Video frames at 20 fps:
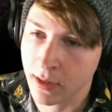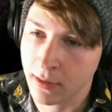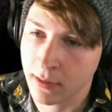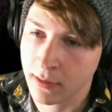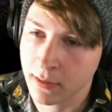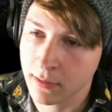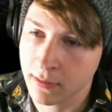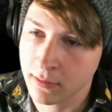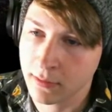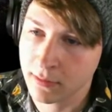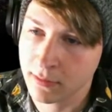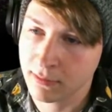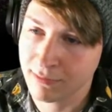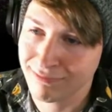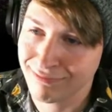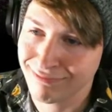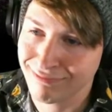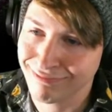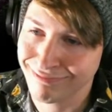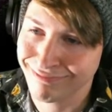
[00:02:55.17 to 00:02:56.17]
Calcum.
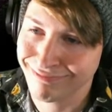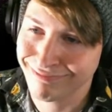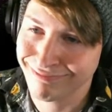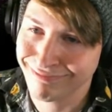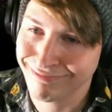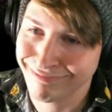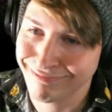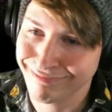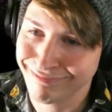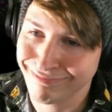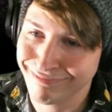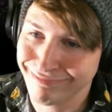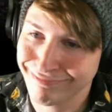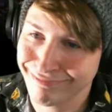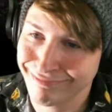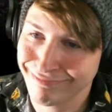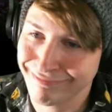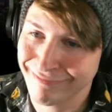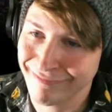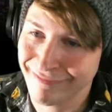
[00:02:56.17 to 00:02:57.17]
Why is there so much like
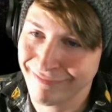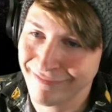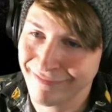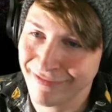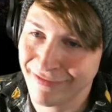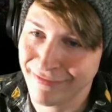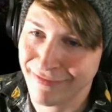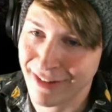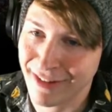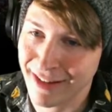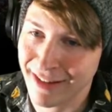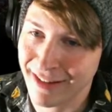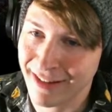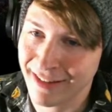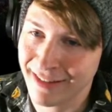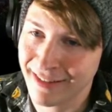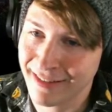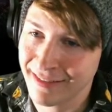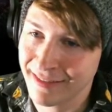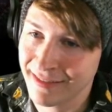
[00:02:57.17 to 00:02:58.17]
orichalcum?
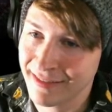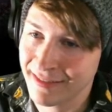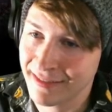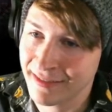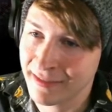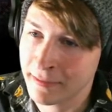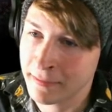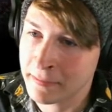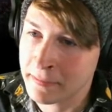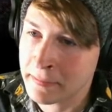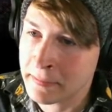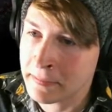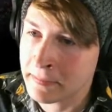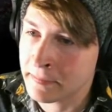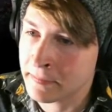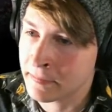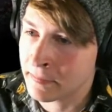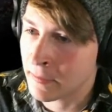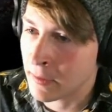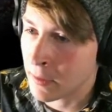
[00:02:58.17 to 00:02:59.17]
Fine. I'm angry.
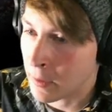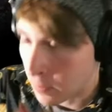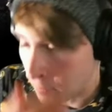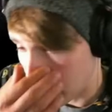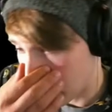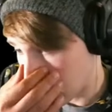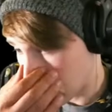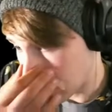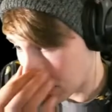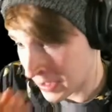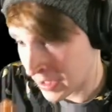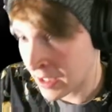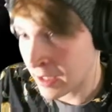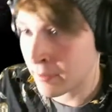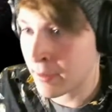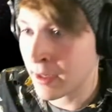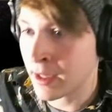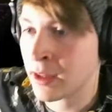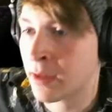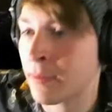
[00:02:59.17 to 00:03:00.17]
What do I, need to
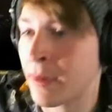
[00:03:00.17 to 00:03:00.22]
make the